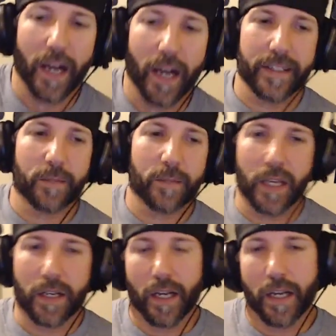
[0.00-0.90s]
I did,
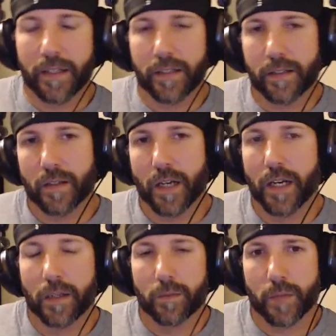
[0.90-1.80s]
man. I
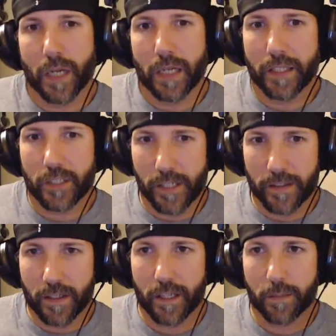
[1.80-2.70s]
like
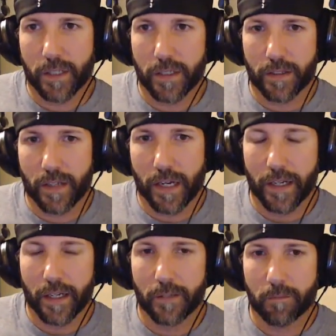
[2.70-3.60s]
Jonathan Hickman.
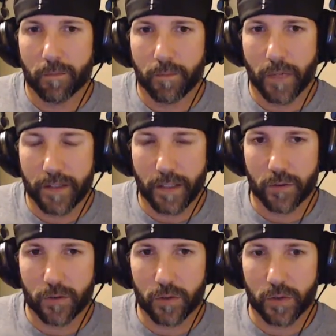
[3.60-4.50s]
I thought
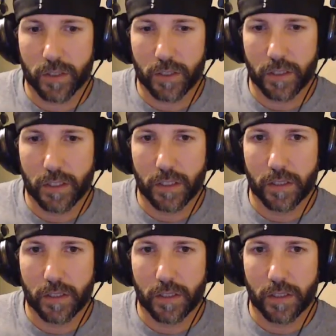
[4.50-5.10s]
it was really good.